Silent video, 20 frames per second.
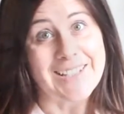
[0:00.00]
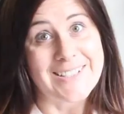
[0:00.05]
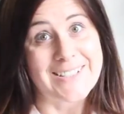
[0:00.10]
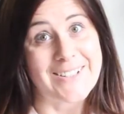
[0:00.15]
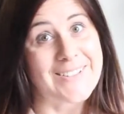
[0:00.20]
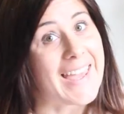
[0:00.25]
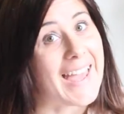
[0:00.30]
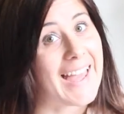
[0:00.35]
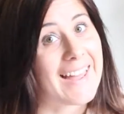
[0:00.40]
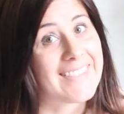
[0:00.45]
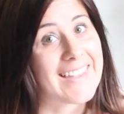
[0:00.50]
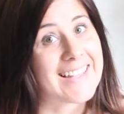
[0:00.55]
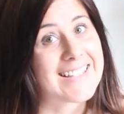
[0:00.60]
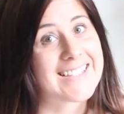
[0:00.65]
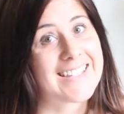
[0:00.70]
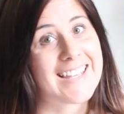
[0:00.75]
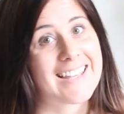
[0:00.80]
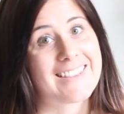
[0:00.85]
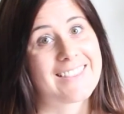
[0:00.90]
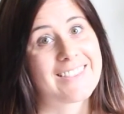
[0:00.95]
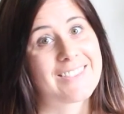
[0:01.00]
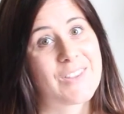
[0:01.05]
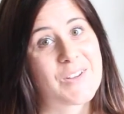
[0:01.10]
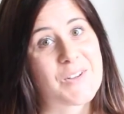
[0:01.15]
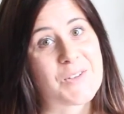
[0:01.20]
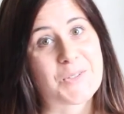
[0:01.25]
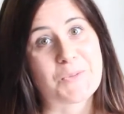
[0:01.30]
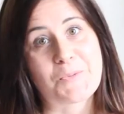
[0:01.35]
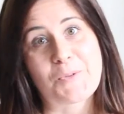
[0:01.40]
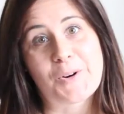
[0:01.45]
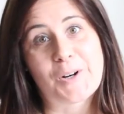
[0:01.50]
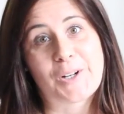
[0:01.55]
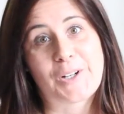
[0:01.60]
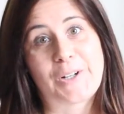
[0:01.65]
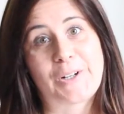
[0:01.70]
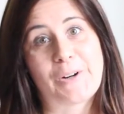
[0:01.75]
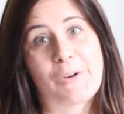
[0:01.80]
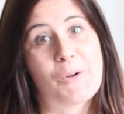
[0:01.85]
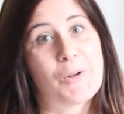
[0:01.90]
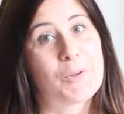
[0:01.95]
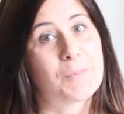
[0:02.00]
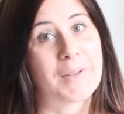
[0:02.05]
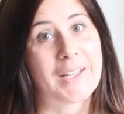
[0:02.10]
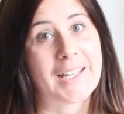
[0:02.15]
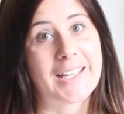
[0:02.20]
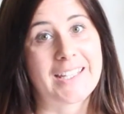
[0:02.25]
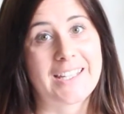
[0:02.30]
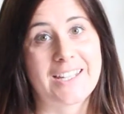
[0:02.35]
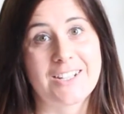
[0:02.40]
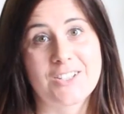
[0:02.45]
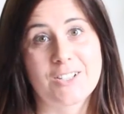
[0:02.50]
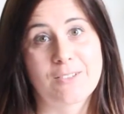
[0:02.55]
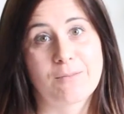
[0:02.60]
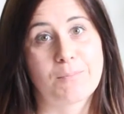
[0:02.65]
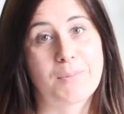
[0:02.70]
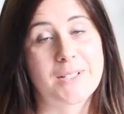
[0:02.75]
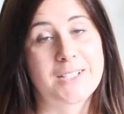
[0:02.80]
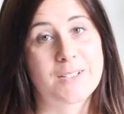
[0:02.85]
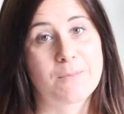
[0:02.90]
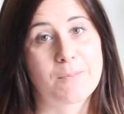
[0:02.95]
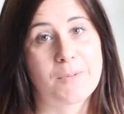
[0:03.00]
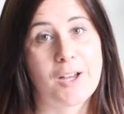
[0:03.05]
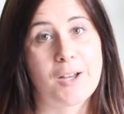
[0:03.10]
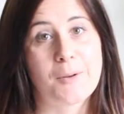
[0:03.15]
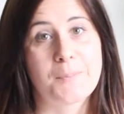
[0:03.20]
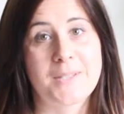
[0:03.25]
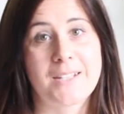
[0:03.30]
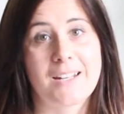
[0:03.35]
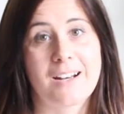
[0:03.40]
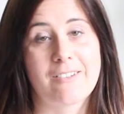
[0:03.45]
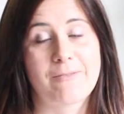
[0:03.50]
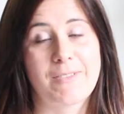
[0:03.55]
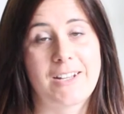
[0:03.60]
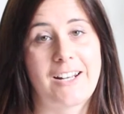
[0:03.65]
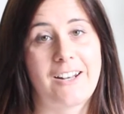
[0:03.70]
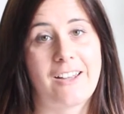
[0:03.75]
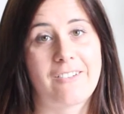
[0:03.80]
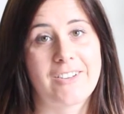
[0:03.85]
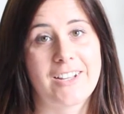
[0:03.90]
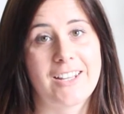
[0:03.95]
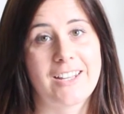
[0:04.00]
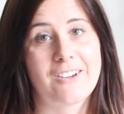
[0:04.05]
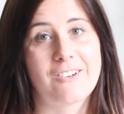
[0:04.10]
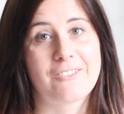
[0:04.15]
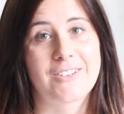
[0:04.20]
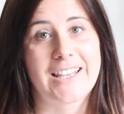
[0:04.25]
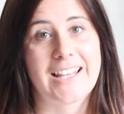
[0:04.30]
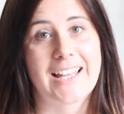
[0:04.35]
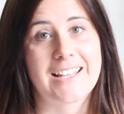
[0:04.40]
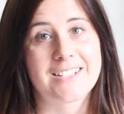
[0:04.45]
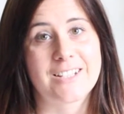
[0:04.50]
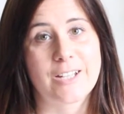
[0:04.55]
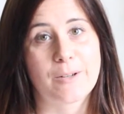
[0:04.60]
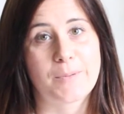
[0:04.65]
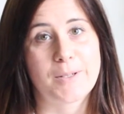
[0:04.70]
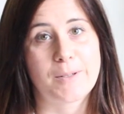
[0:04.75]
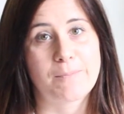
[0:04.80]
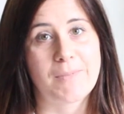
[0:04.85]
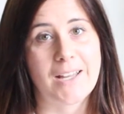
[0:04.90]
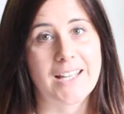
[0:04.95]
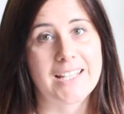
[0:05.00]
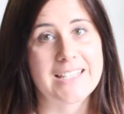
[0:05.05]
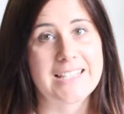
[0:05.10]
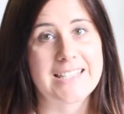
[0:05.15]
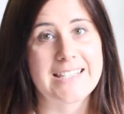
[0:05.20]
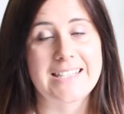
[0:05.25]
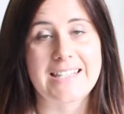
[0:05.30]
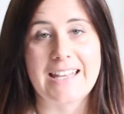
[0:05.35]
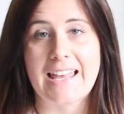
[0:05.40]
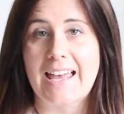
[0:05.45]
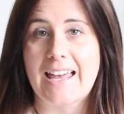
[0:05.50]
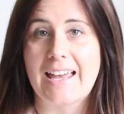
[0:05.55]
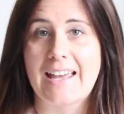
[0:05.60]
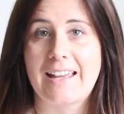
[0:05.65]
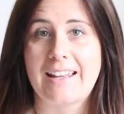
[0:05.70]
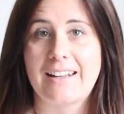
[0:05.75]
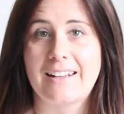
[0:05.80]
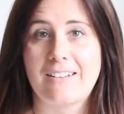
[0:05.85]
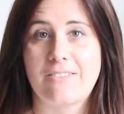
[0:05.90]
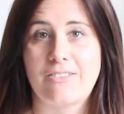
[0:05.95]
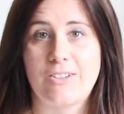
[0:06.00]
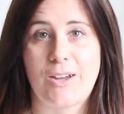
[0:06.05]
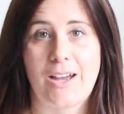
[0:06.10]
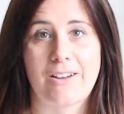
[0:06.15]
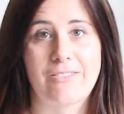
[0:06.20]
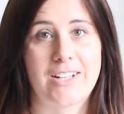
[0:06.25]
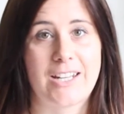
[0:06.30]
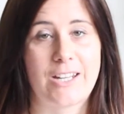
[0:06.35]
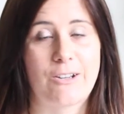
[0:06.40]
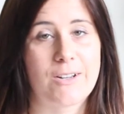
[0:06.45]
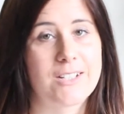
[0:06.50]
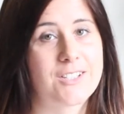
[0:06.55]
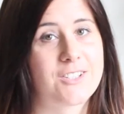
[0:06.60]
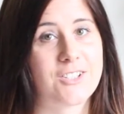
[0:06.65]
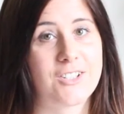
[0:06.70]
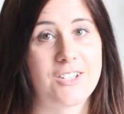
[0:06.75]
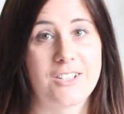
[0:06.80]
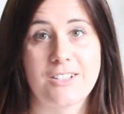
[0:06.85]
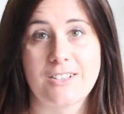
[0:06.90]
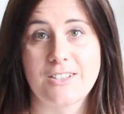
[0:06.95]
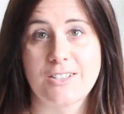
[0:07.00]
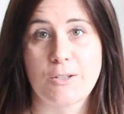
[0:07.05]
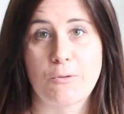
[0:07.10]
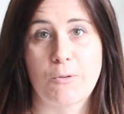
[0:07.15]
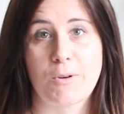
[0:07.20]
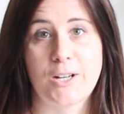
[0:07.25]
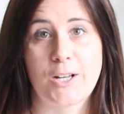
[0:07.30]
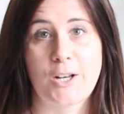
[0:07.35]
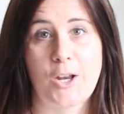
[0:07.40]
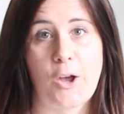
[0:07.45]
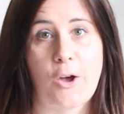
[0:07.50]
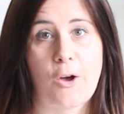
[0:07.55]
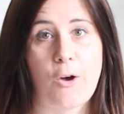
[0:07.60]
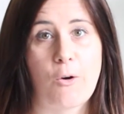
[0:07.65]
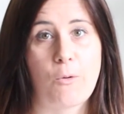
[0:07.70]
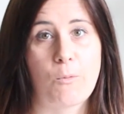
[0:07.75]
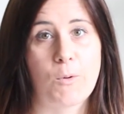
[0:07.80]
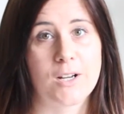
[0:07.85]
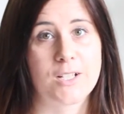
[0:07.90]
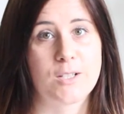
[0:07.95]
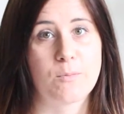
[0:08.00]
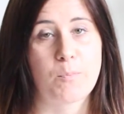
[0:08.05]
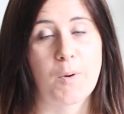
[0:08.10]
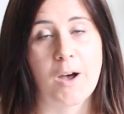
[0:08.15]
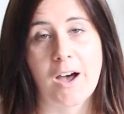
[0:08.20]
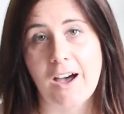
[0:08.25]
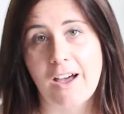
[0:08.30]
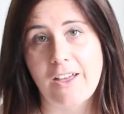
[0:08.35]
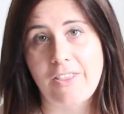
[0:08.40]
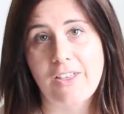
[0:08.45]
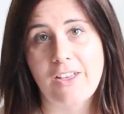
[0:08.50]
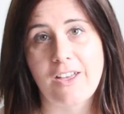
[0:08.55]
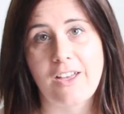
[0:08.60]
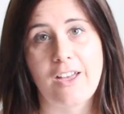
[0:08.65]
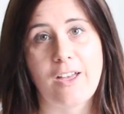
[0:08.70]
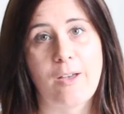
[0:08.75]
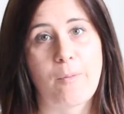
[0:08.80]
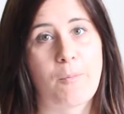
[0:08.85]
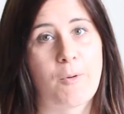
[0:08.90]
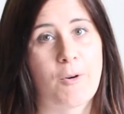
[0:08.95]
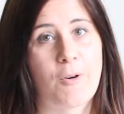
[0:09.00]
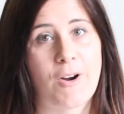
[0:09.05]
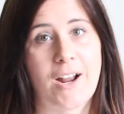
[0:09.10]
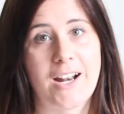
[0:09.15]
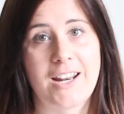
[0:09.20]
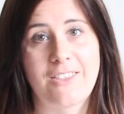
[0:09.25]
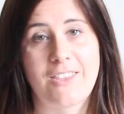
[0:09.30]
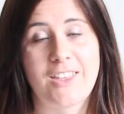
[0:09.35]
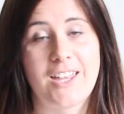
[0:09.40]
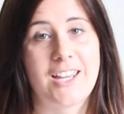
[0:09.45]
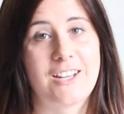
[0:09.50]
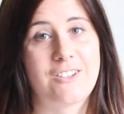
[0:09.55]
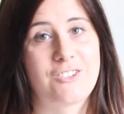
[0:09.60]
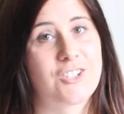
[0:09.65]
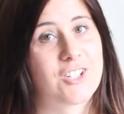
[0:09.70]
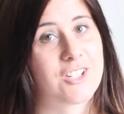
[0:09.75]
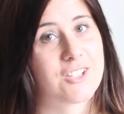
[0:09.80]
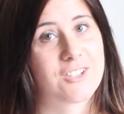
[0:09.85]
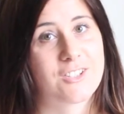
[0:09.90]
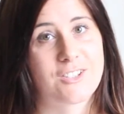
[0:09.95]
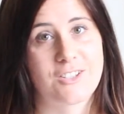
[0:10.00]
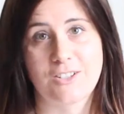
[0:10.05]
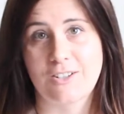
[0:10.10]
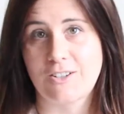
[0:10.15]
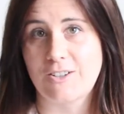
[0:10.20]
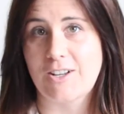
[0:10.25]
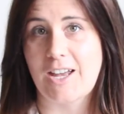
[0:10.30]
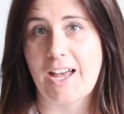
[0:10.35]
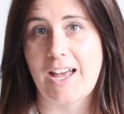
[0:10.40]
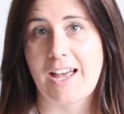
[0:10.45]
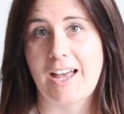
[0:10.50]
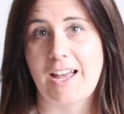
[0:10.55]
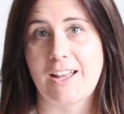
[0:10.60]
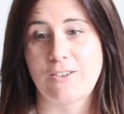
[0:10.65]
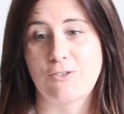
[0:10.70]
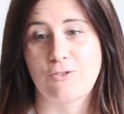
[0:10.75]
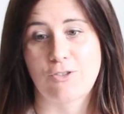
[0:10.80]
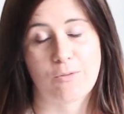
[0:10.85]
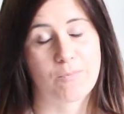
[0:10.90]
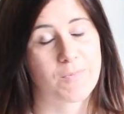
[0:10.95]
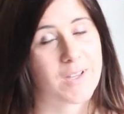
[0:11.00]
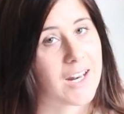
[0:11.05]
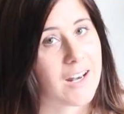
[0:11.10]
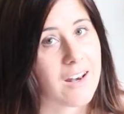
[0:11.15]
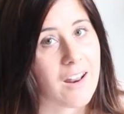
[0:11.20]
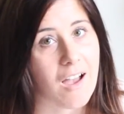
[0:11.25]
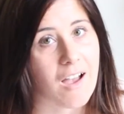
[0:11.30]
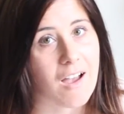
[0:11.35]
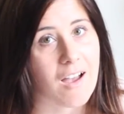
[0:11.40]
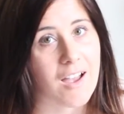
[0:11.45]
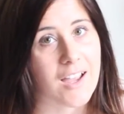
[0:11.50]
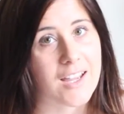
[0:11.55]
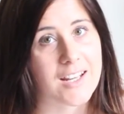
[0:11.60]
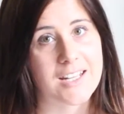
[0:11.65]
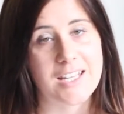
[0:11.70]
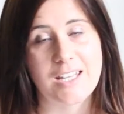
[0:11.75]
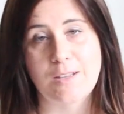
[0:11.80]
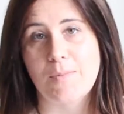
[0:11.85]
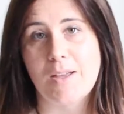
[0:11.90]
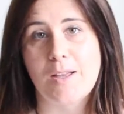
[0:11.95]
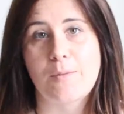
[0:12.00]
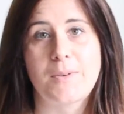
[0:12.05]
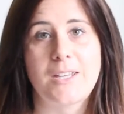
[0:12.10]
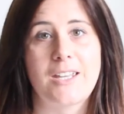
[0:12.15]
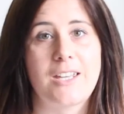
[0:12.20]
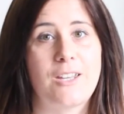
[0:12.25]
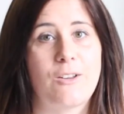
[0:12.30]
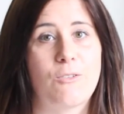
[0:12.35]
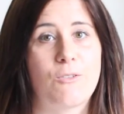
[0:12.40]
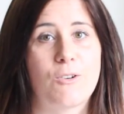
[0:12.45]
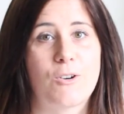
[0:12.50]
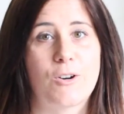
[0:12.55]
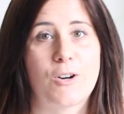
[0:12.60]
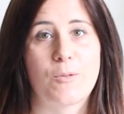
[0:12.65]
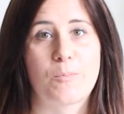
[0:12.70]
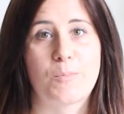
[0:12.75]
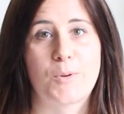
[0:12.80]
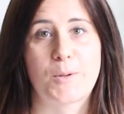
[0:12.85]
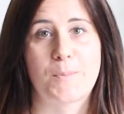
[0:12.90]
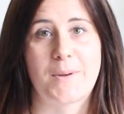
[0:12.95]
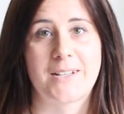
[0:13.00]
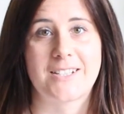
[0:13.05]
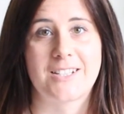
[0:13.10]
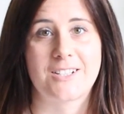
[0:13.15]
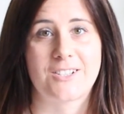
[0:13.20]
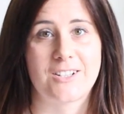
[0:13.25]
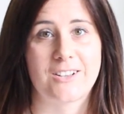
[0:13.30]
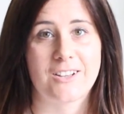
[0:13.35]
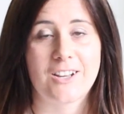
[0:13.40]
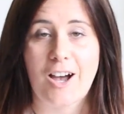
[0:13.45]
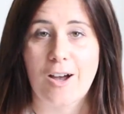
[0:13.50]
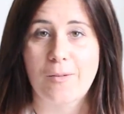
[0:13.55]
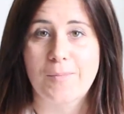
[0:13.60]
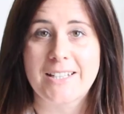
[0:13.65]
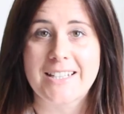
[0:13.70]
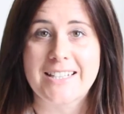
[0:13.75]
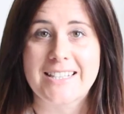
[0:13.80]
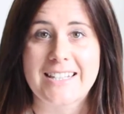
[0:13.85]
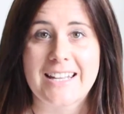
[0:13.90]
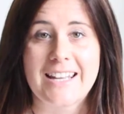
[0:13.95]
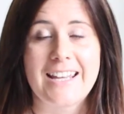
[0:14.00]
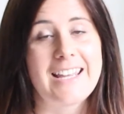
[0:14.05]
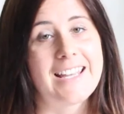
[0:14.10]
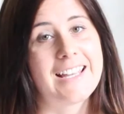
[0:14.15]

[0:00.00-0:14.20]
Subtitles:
So yeah, that's it. Those were all my kitchen bits and bobs that I've been loving over the last couple of months. And if you have any questions, you want to know where to buy them or anything, just drop me a line, email me, or put a message in the comments.